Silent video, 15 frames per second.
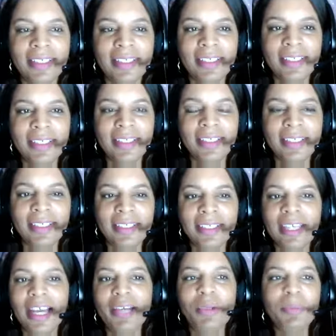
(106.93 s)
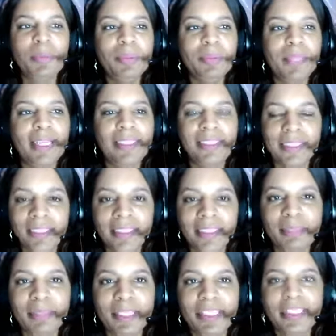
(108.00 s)
And I hope I'm not
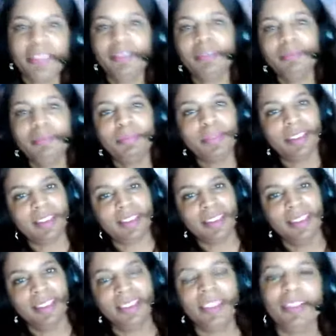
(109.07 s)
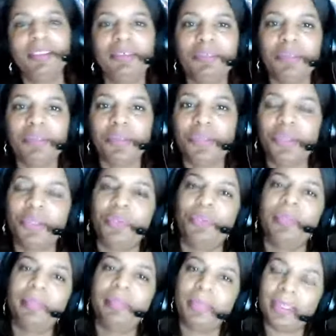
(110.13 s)
dating myself, but the first
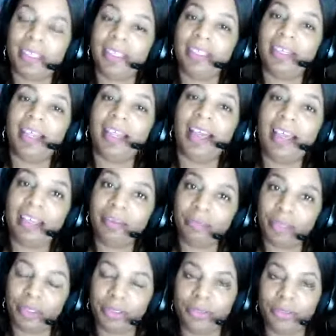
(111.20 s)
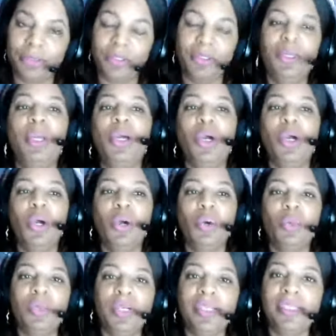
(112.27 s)
website that I worked on
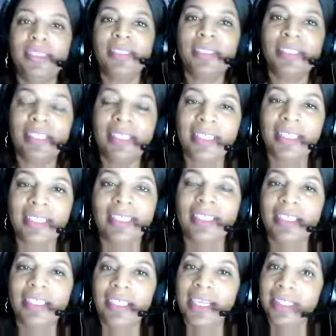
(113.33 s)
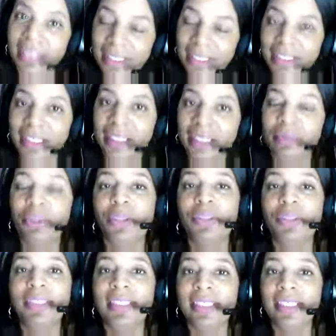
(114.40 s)
was at that time
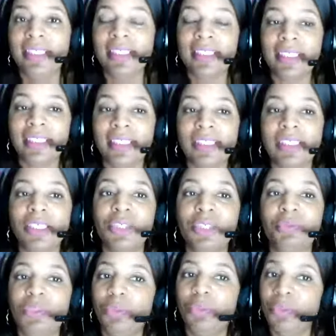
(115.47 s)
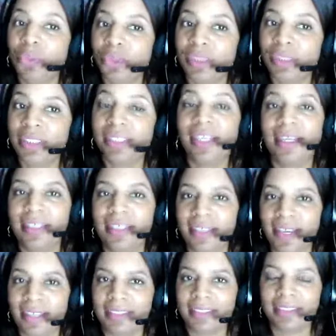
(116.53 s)
called
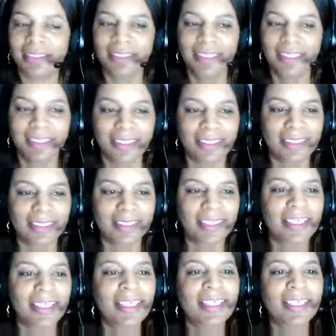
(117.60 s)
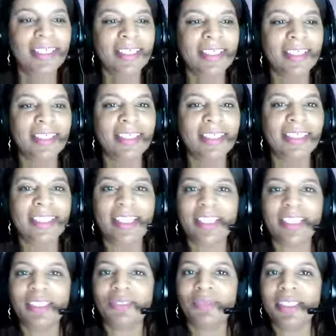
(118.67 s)
DSSrewards.net. It
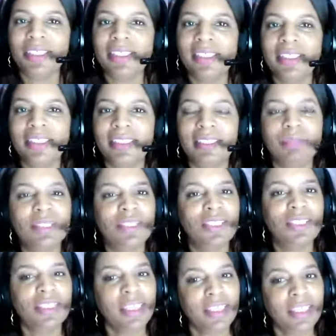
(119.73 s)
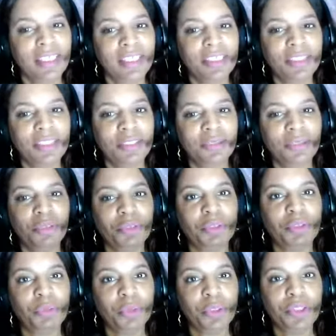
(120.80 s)
has recently been changed to the
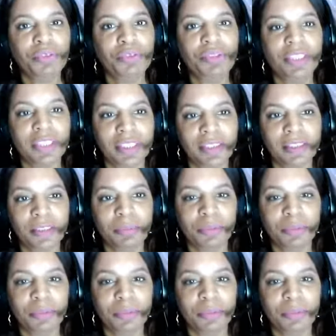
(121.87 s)
Rewards for Justice